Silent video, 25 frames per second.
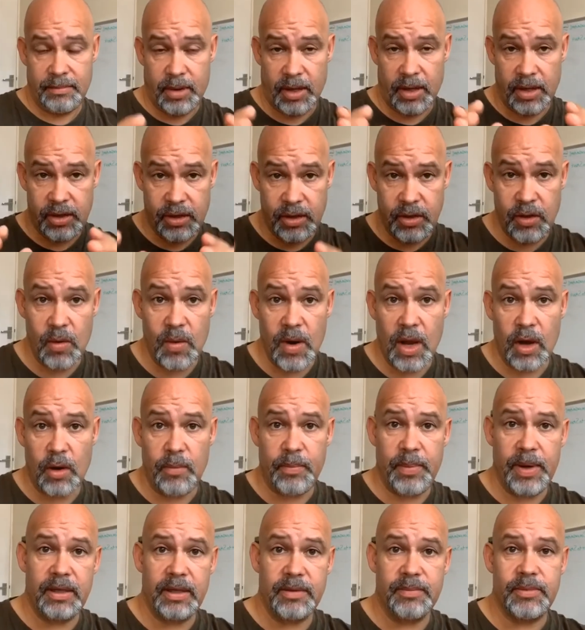By you
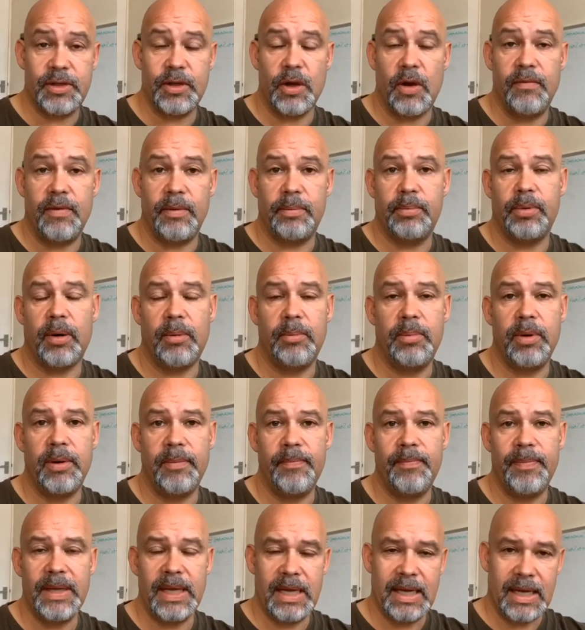helping them solve a
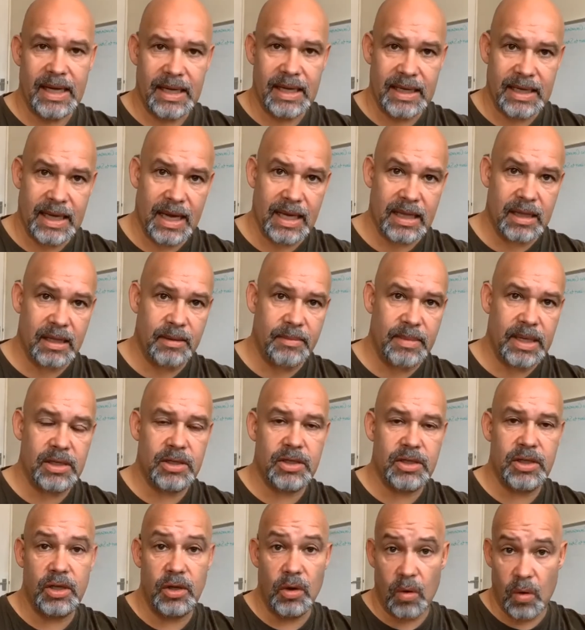problem and getting them
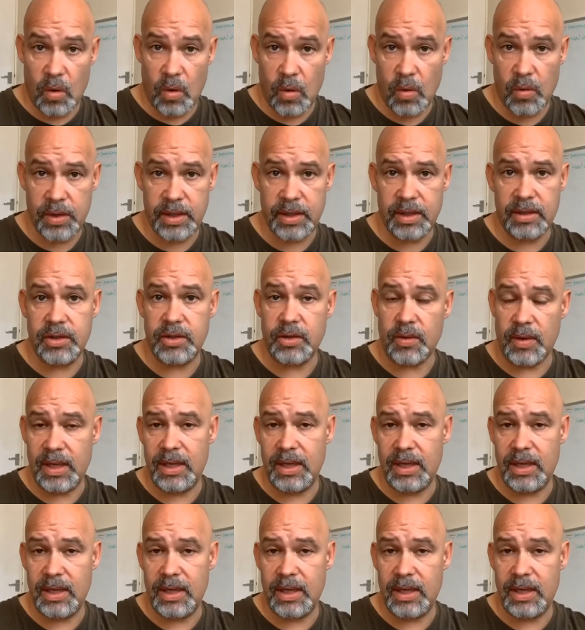into your audience,